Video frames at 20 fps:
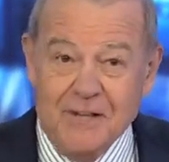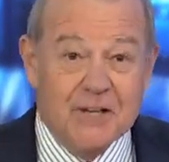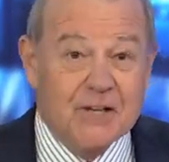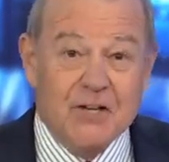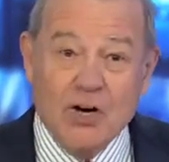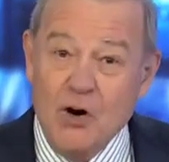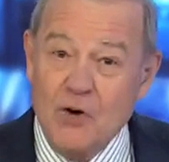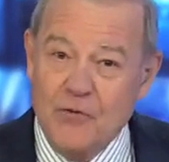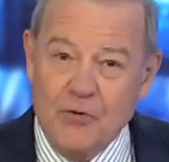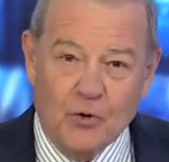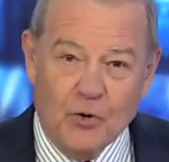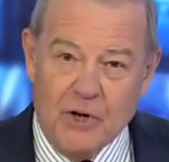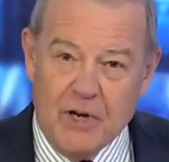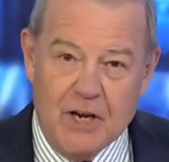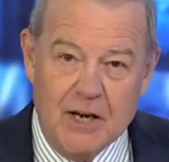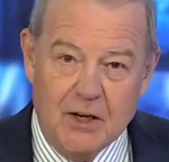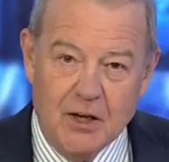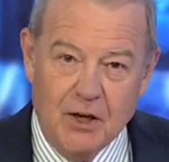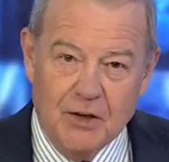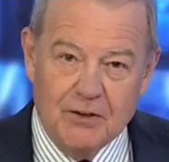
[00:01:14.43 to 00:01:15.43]
Go for it,
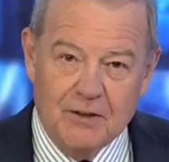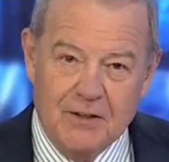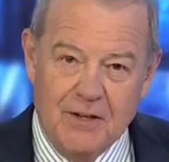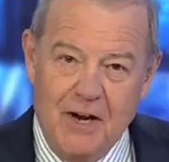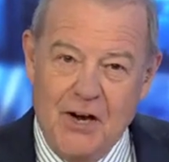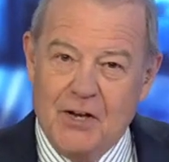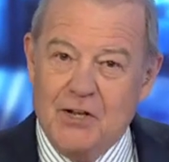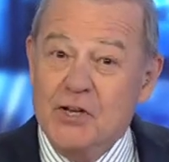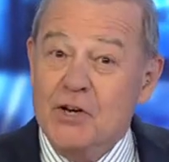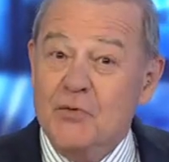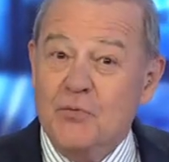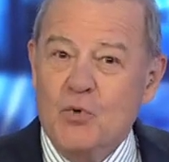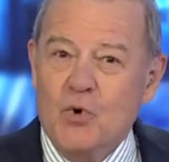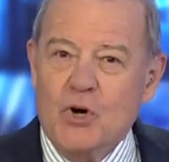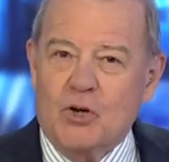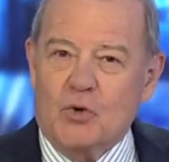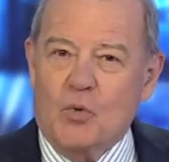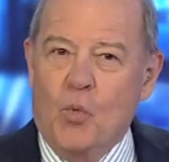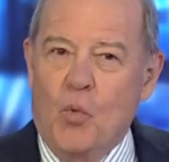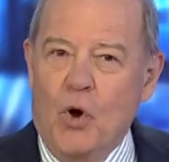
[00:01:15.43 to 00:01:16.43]
Elon. You've
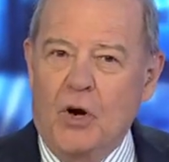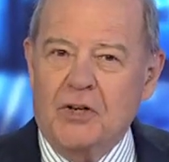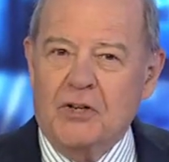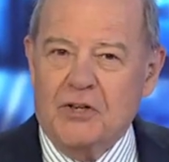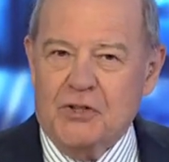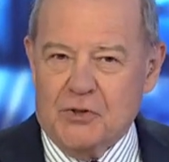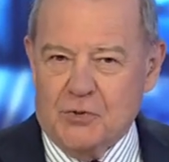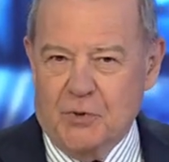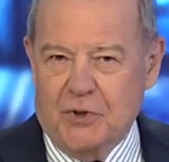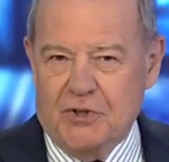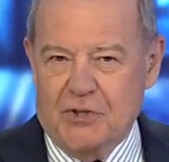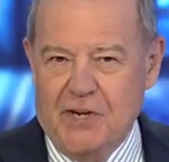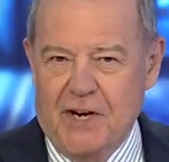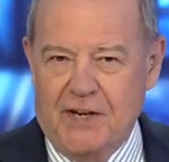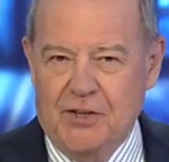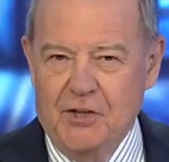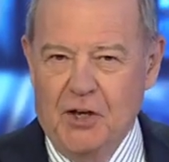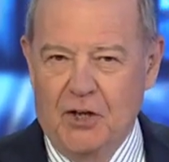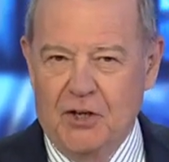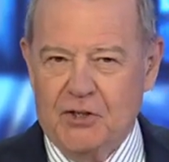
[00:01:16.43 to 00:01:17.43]
worked wonders with
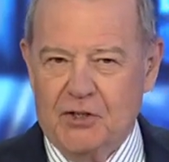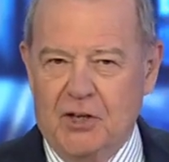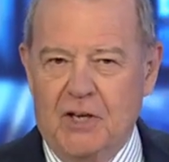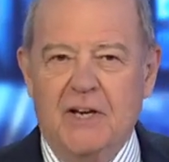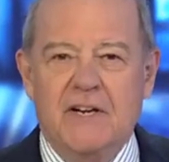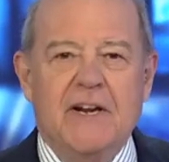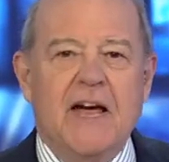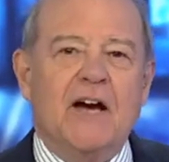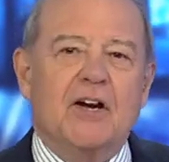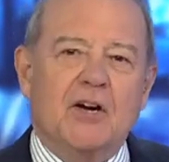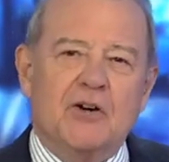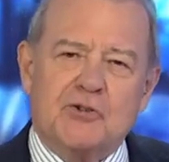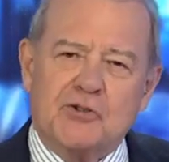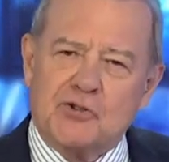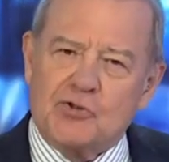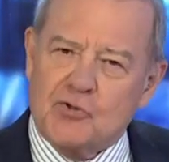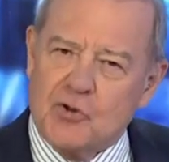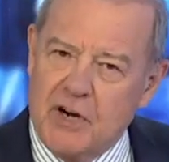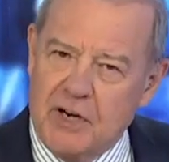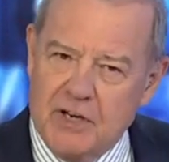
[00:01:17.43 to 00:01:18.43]
technology. Now go
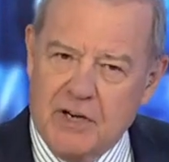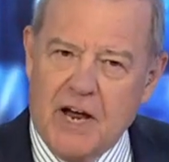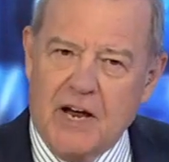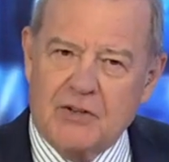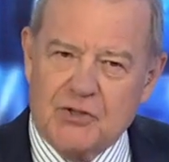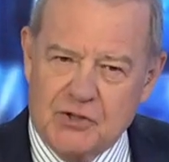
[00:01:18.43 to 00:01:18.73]
straighten out